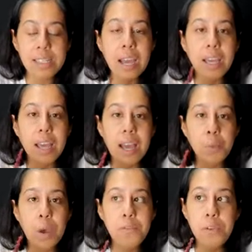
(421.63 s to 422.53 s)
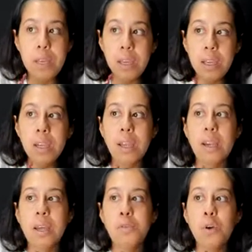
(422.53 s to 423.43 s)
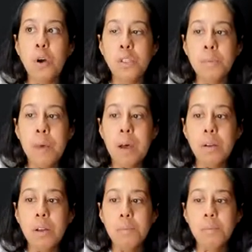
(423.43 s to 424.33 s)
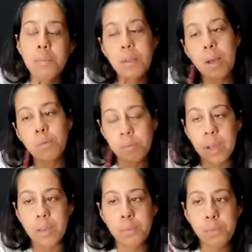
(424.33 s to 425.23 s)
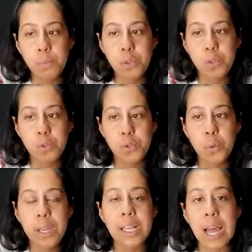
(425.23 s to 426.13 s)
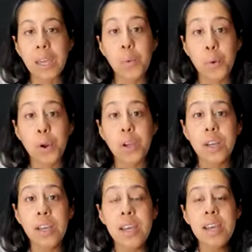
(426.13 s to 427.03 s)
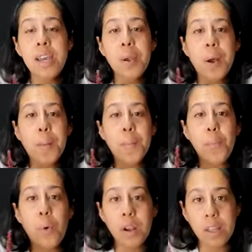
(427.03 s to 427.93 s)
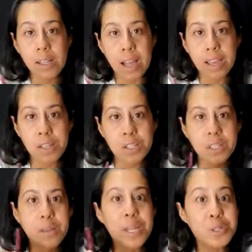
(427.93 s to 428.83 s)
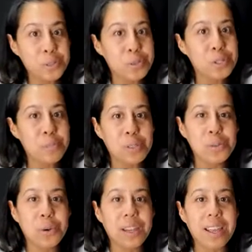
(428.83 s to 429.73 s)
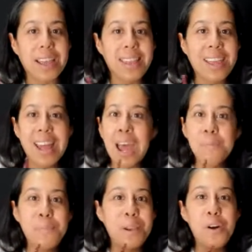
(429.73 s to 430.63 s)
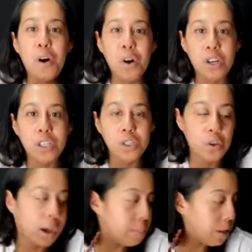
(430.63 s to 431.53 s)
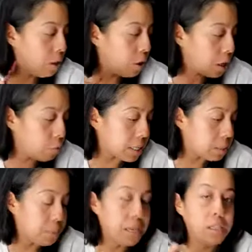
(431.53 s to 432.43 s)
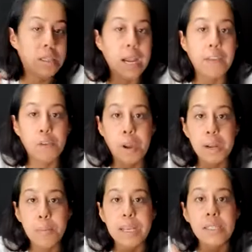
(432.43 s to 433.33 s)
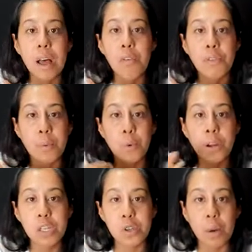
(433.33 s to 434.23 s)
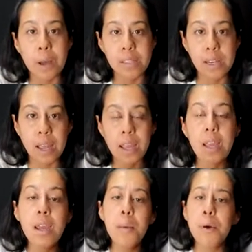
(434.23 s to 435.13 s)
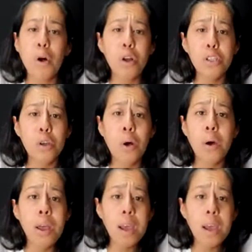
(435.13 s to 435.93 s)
I went vegan and I talked about, I was doing client work. One of the clients introduced me to it, and then I've been hooked. So I've been learning recipes that I've created myself that we're going to talk about today. But also,